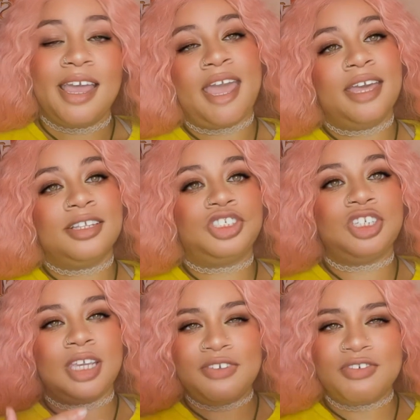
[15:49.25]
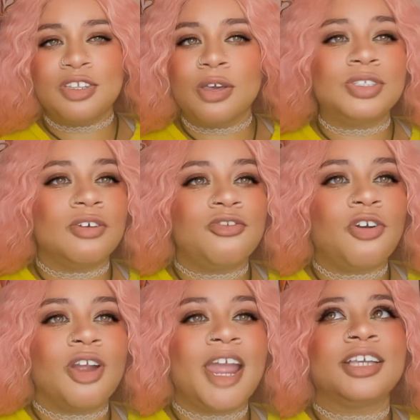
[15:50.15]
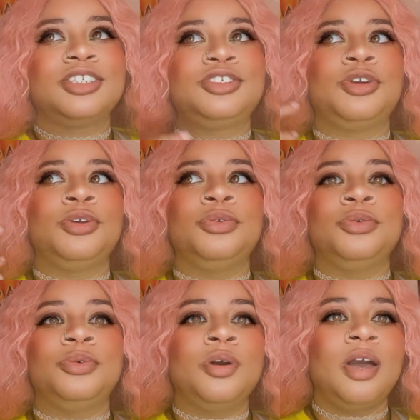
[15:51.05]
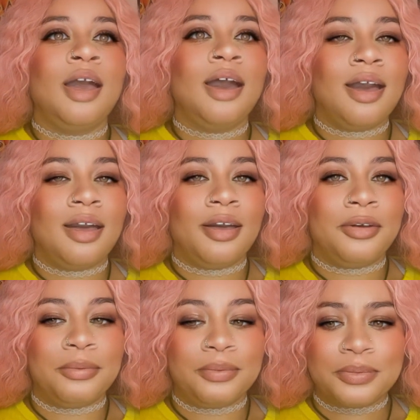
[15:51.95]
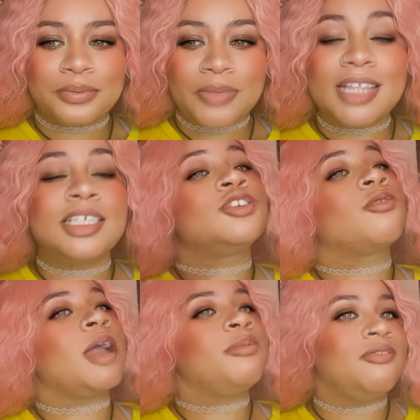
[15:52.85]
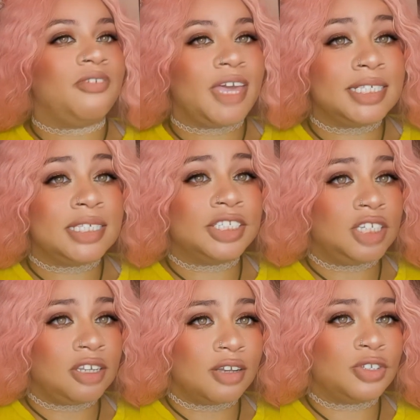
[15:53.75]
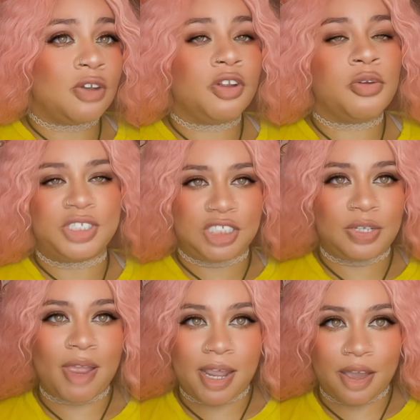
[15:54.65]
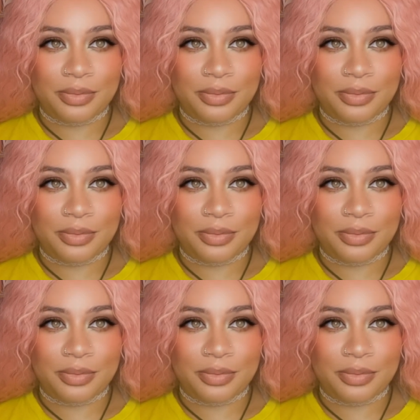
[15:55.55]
And she even goes so far as to describe the vase that she knocked over when she ran out.